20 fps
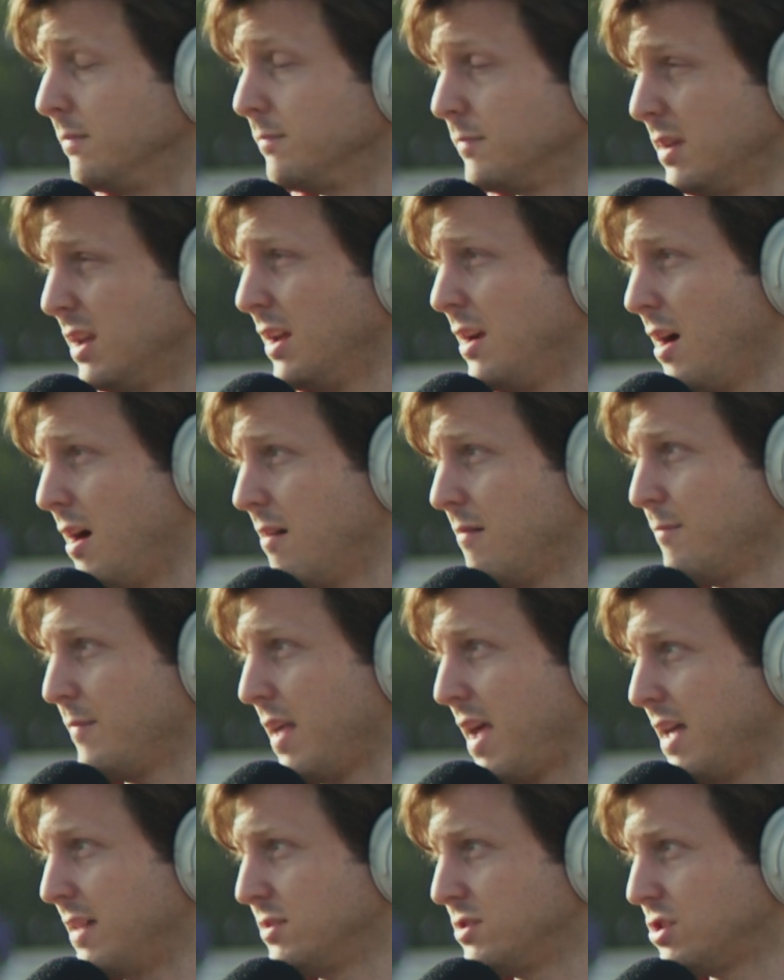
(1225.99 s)

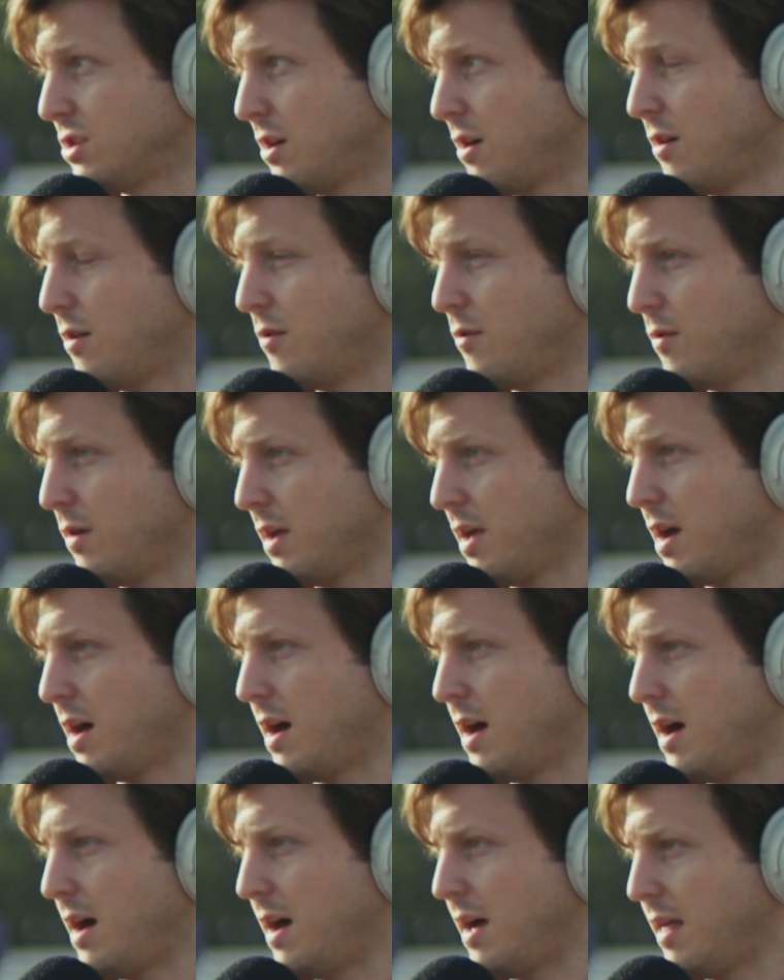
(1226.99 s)
and so
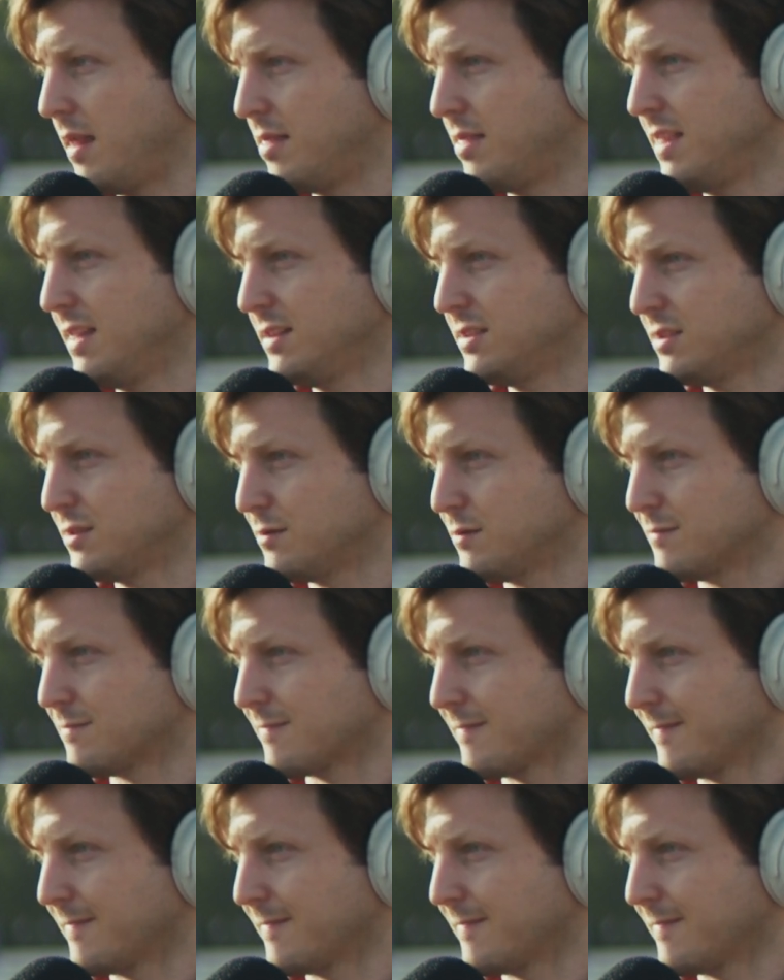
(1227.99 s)
this,